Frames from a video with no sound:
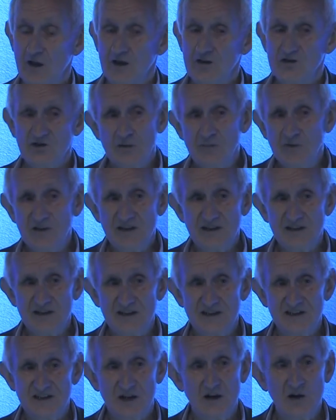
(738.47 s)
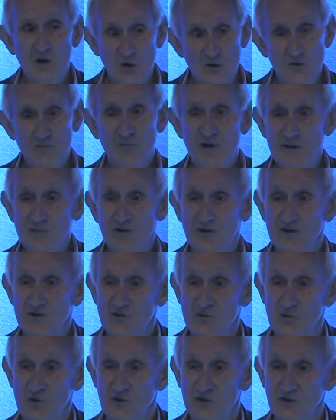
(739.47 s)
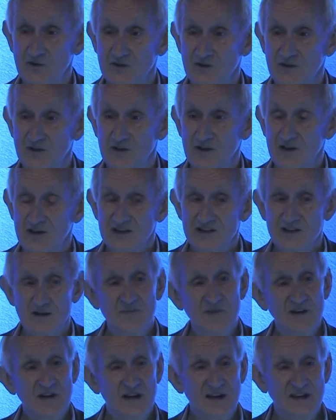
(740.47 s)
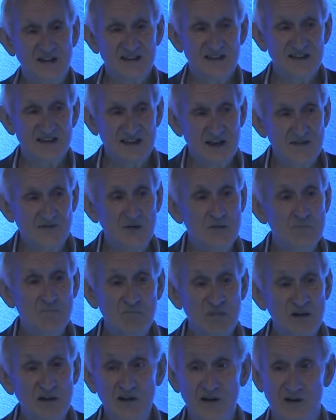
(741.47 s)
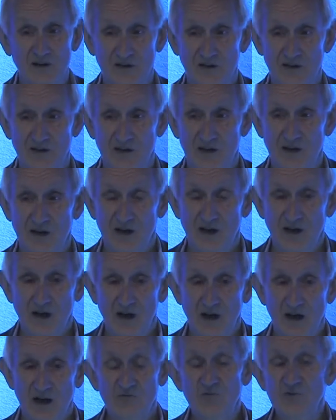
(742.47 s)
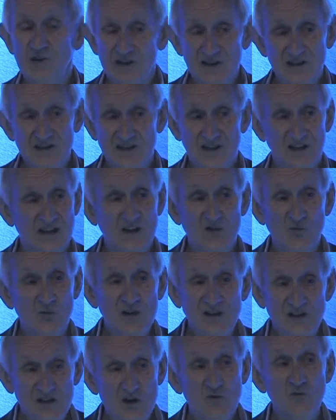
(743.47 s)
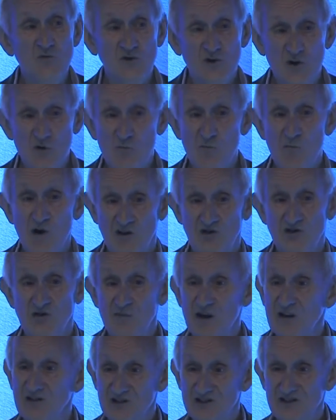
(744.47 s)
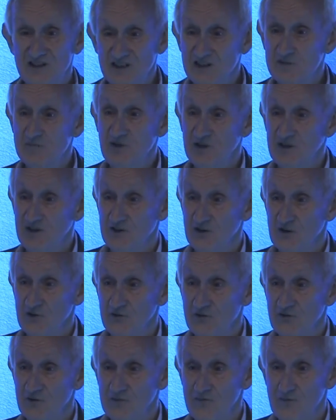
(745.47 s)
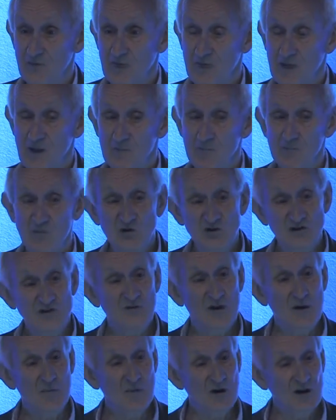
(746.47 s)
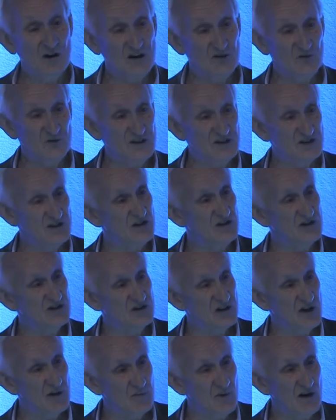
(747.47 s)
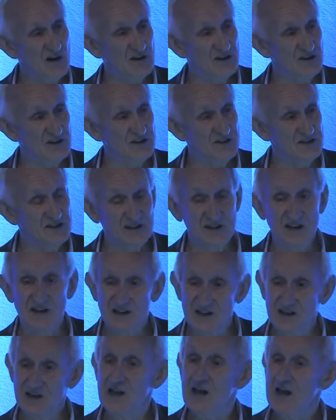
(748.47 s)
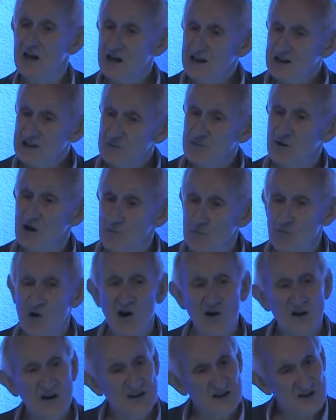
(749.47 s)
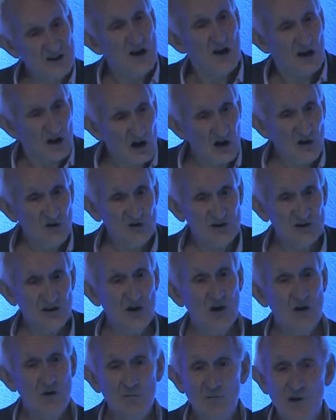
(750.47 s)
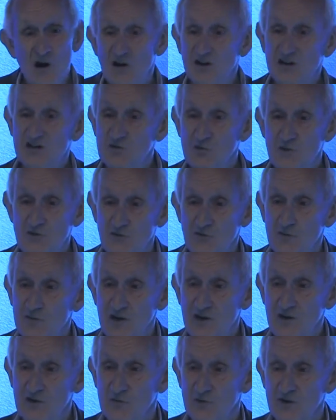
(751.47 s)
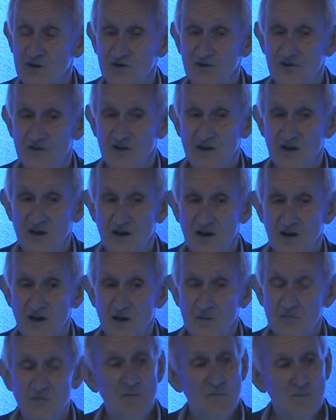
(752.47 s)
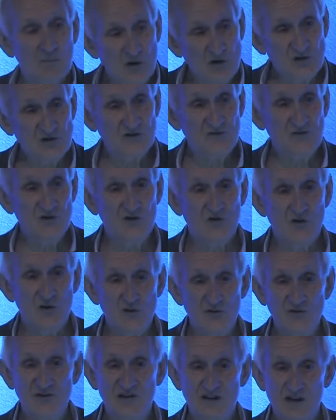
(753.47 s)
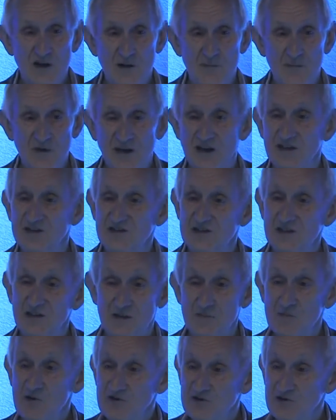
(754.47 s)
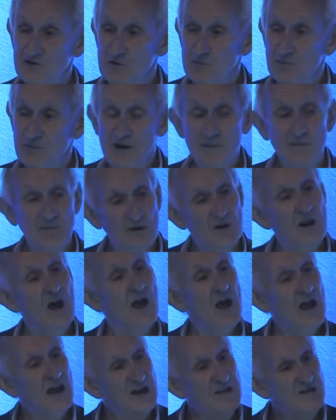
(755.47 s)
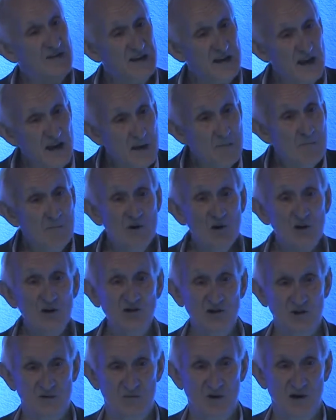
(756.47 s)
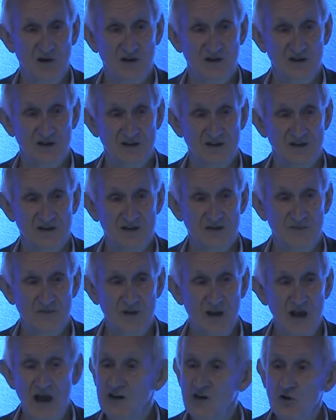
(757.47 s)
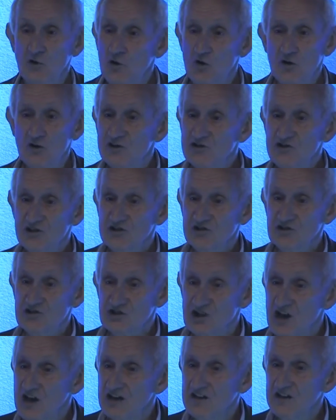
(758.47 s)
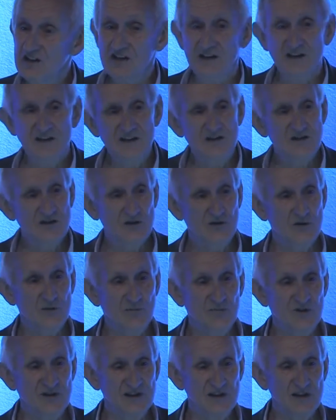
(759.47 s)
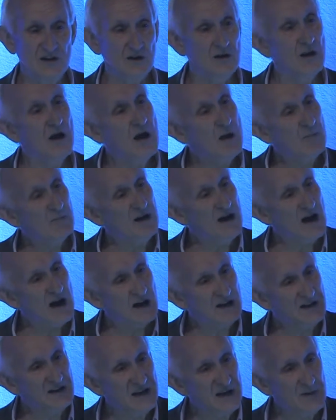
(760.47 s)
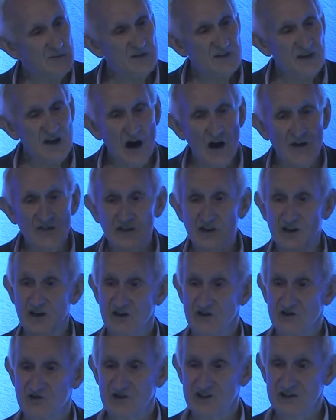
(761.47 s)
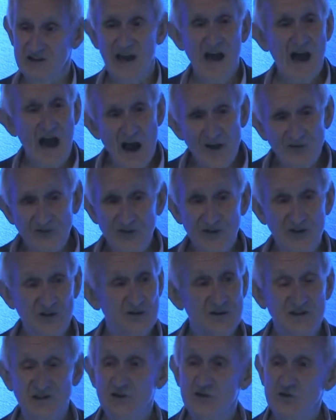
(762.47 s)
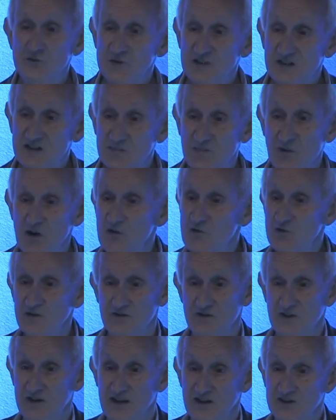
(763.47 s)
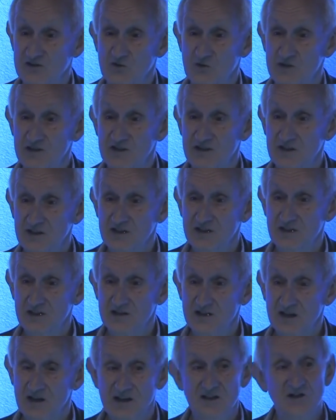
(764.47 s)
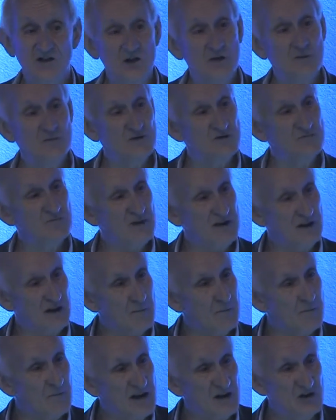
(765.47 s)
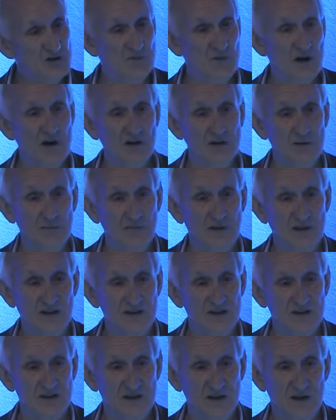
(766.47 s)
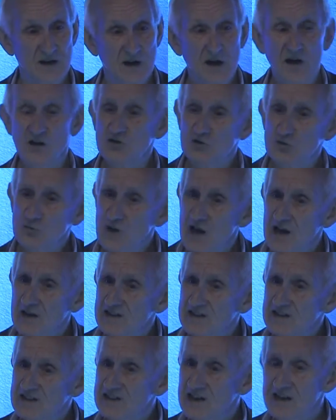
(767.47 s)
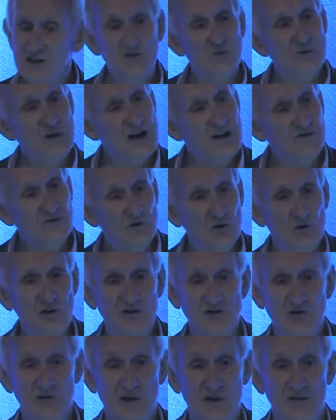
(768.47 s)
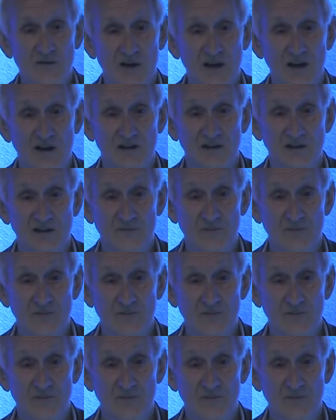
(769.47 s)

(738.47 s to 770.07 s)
Trouble is, there's a lot of people in the world, something like 7 billion. And realistically, we don't know much about 6 billion of them. Most of our market research and our market understanding is about markets close to home, markets we're familiar with. But most of the growth is coming, and certainly most of the people, in the emerging markets. And no longer just China and India and Brazil. Behind them are the other countries. Africa is going to explode in the next 20 years in terms of being a major marketplace. Do we understand? Do we have knowledge around that?